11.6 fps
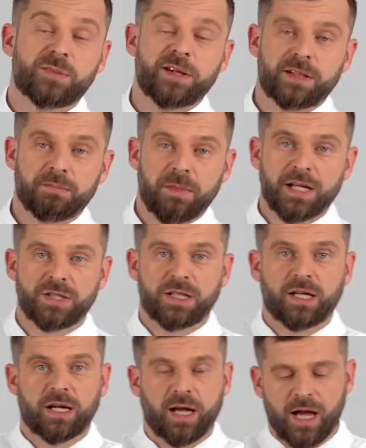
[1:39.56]
where the
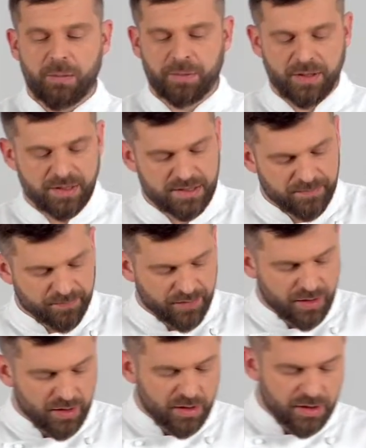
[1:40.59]
magic happens.
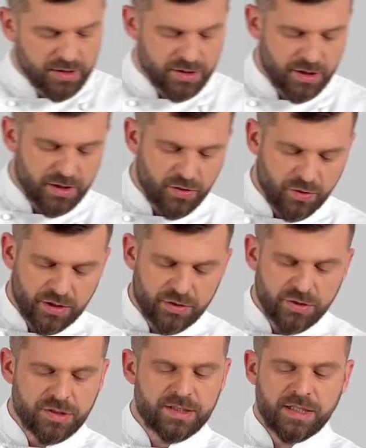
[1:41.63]
So in order
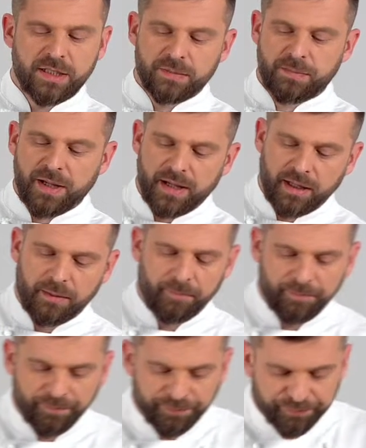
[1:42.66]
to seal a bag,
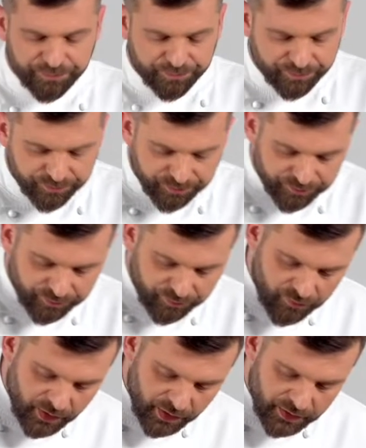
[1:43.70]

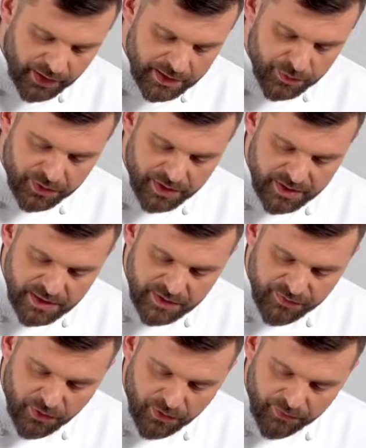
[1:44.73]
that's what this is
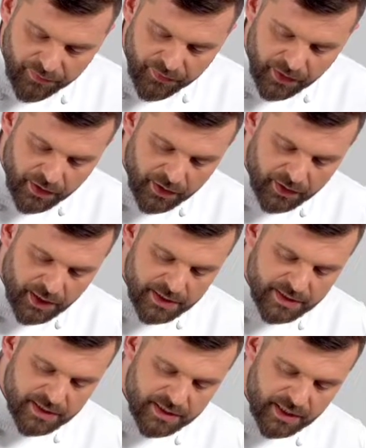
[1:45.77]
for.
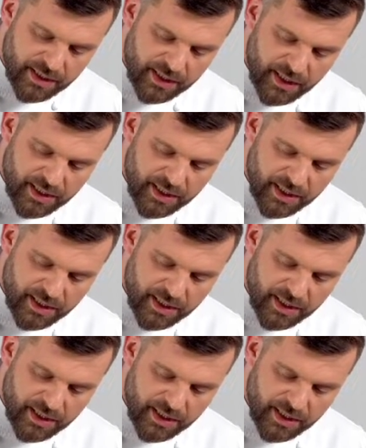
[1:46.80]
That's the sealing